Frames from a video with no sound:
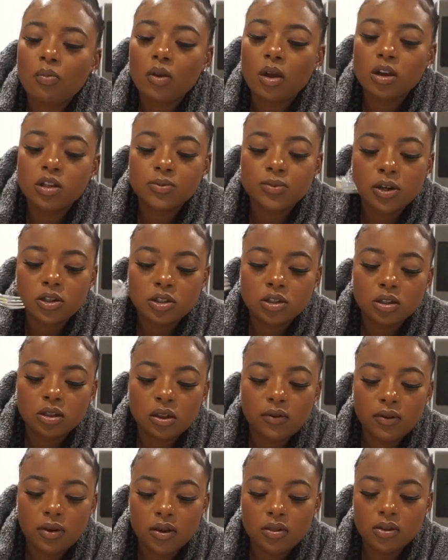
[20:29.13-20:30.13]
Especially
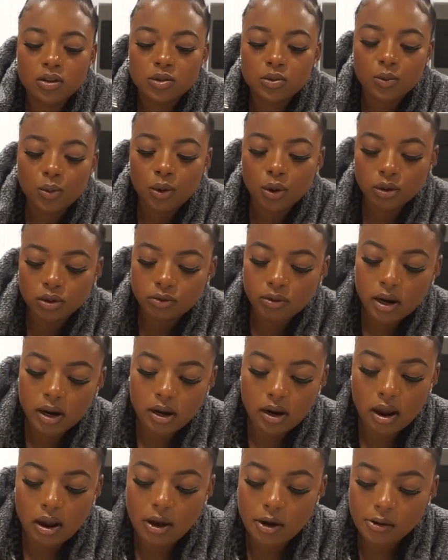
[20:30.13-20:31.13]
living in this world right
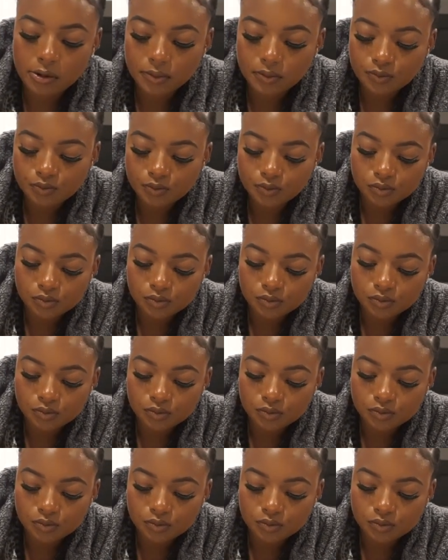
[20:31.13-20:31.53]
now.